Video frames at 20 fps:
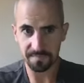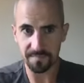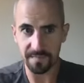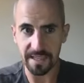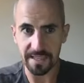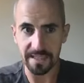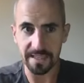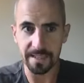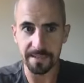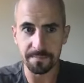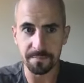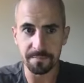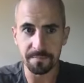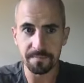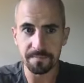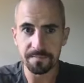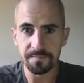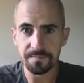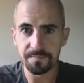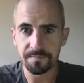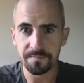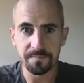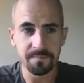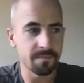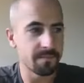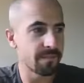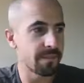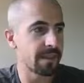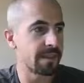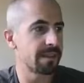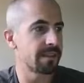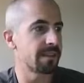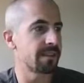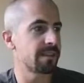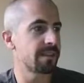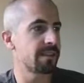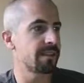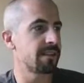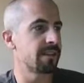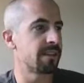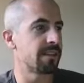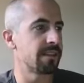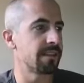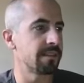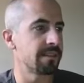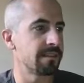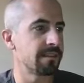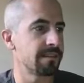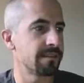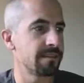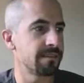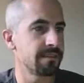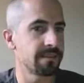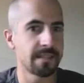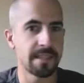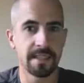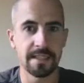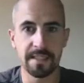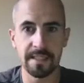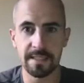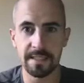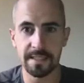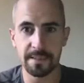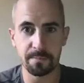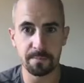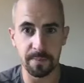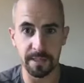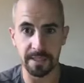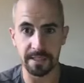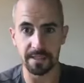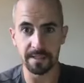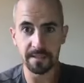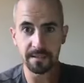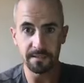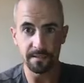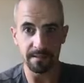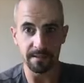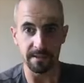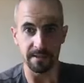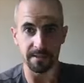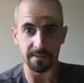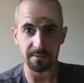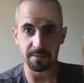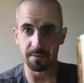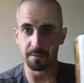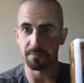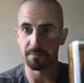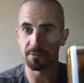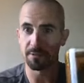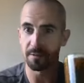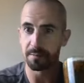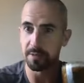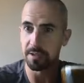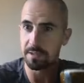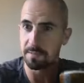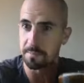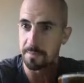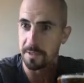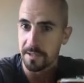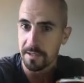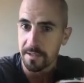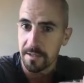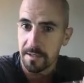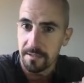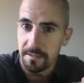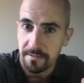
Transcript: Um, so today's beer is from Troubled Monk